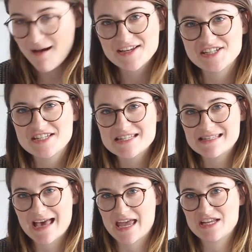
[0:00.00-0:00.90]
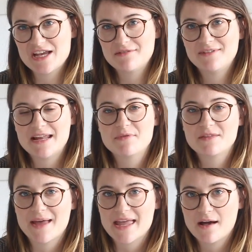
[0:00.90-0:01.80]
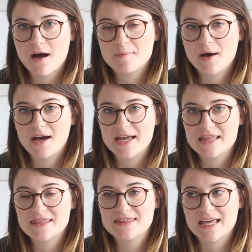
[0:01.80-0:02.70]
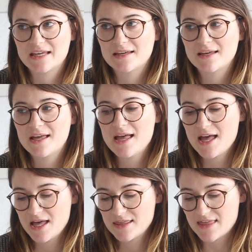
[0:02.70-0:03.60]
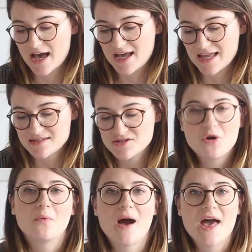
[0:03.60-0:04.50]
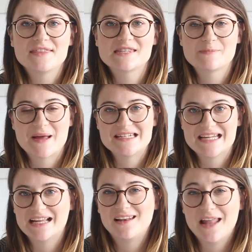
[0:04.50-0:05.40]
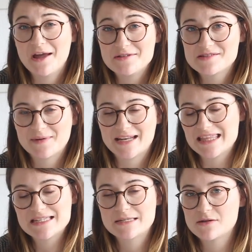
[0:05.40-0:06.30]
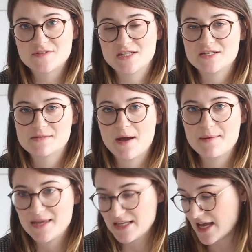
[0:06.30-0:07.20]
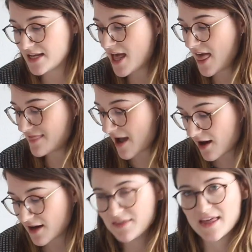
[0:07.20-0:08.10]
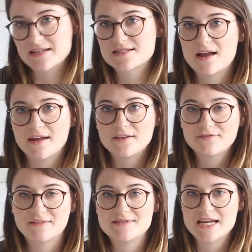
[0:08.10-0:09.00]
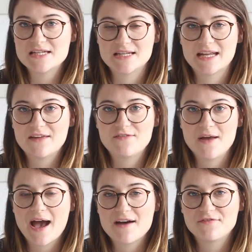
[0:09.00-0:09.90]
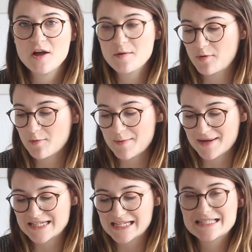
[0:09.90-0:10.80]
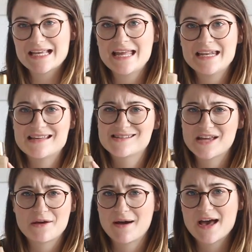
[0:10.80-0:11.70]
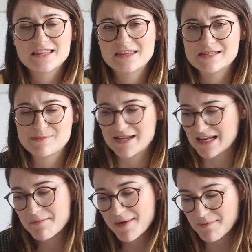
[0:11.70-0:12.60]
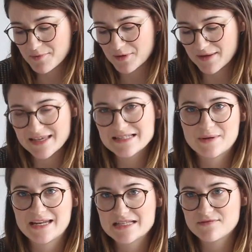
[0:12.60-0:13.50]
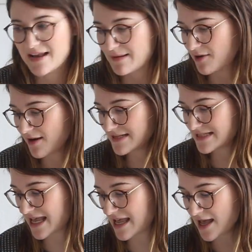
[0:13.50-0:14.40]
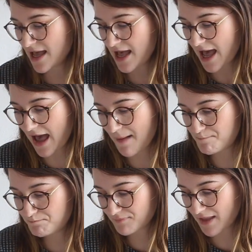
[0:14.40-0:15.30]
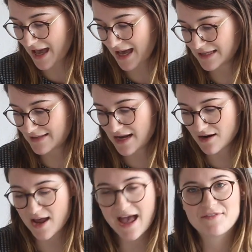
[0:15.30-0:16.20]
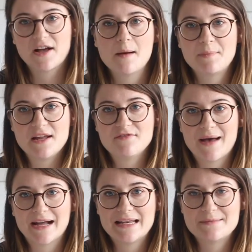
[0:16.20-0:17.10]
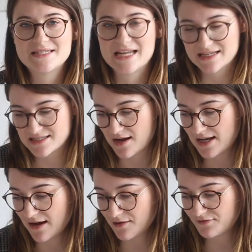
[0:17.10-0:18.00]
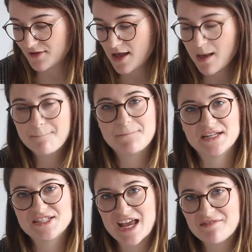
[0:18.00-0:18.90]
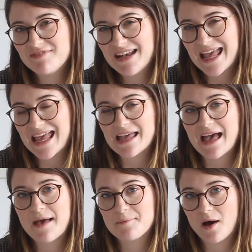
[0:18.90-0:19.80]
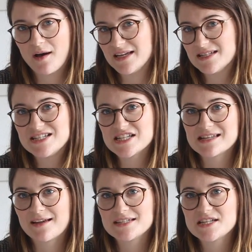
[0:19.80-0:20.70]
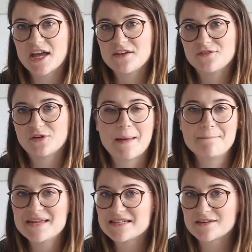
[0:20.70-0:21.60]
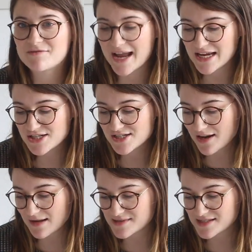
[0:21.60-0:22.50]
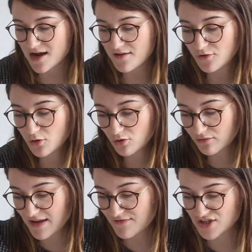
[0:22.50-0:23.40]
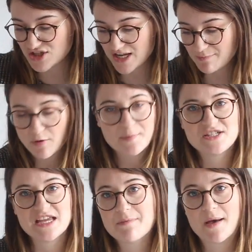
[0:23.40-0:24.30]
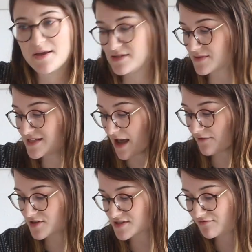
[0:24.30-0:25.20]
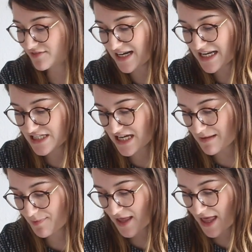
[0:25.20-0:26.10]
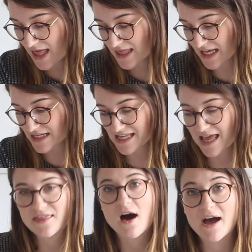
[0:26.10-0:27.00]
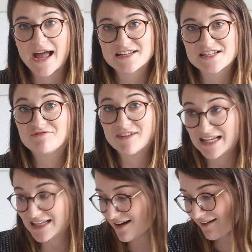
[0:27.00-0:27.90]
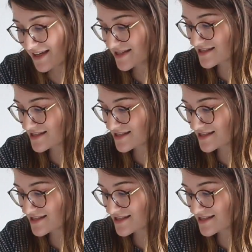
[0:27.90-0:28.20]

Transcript: I should just say, generally with makeup, I think that it's not worth spending loads of money. This is obviously just my opinion. There are things like foundation. If you have problematic skin, it's so worth spending a bit more, and this one is fairly pricey. And then I have a couple of MAC lipsticks that I love. But generally, I just like to go for like mid-of-the-range type stuff or even cheap, proper cheapos. You'll see I've got some really cheap things here that I actually really like.